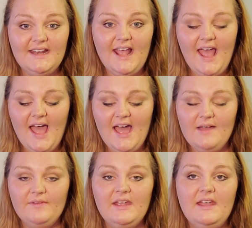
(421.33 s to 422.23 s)
that I
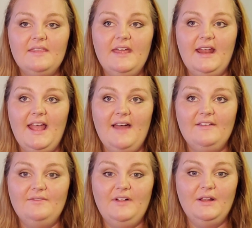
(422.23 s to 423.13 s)
have that I
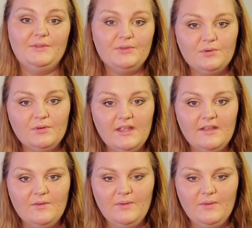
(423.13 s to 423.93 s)
haven't followed through